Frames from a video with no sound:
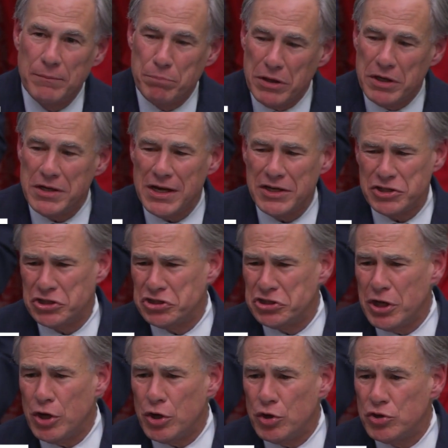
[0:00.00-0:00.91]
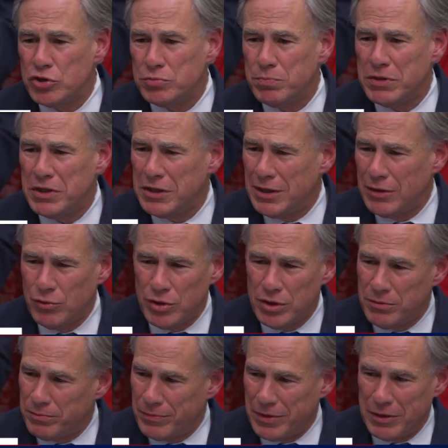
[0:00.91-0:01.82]
but not just those, but there
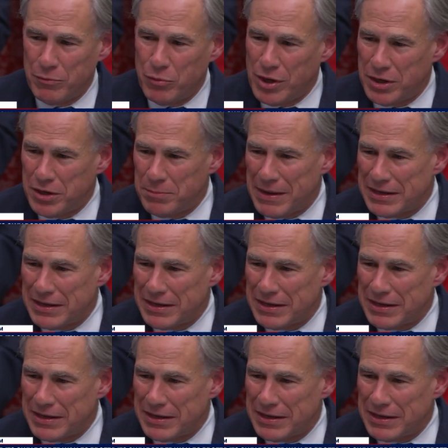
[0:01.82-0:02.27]
were, what,